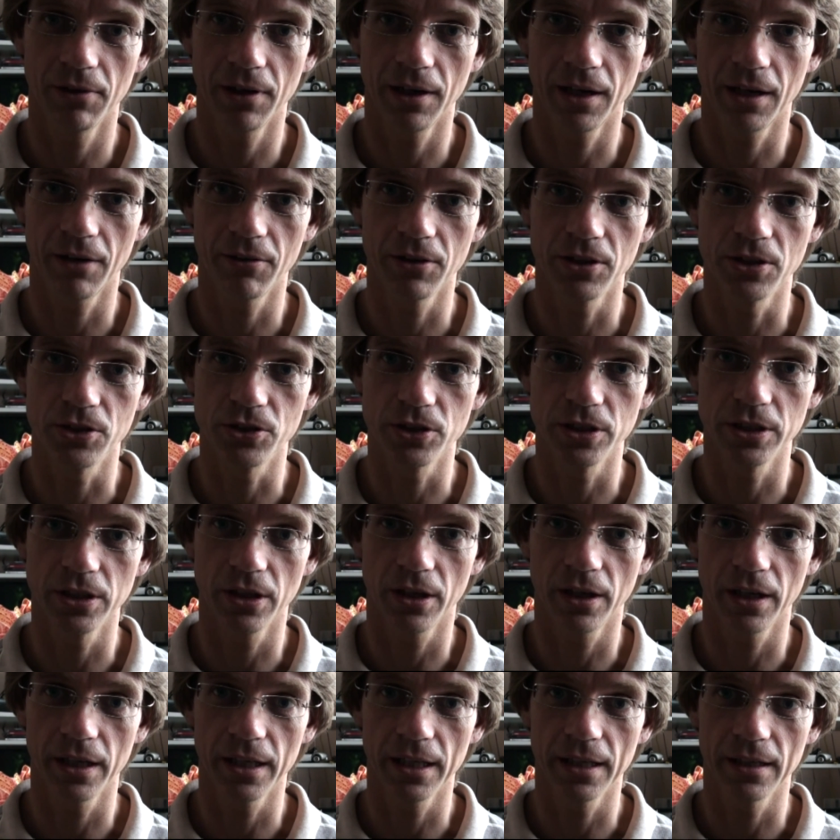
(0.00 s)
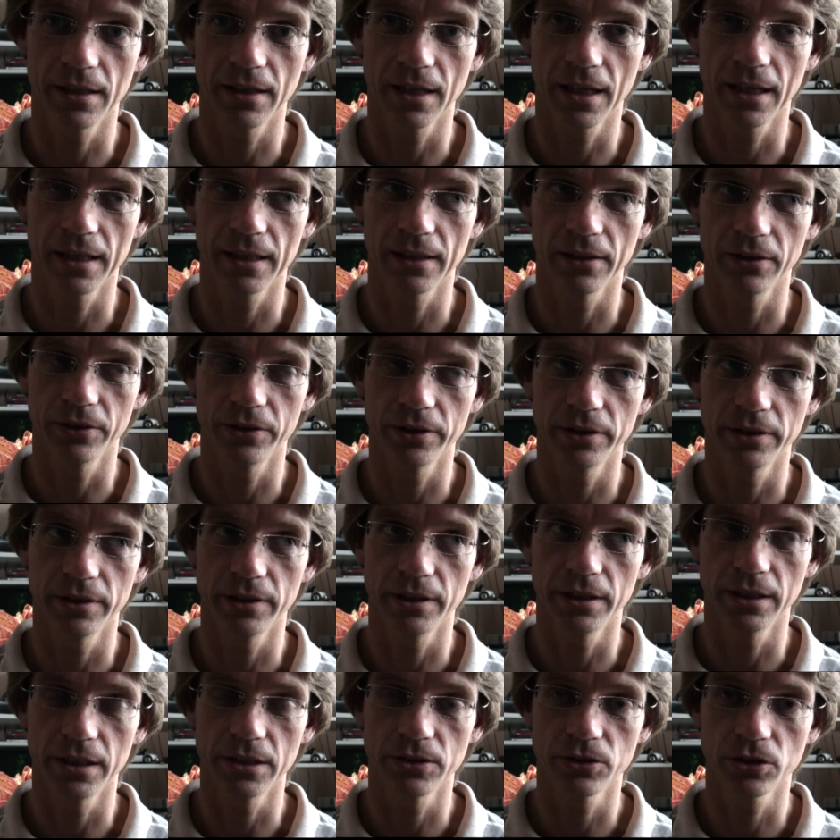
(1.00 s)

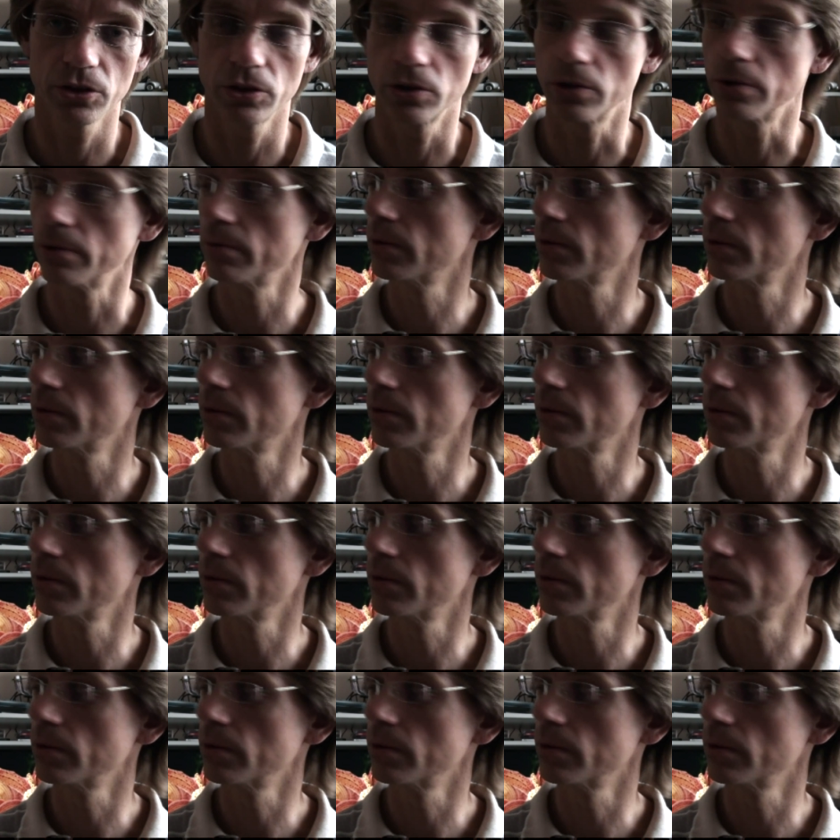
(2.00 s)
R-E-G-I-N-A-L-D-E-S-Q.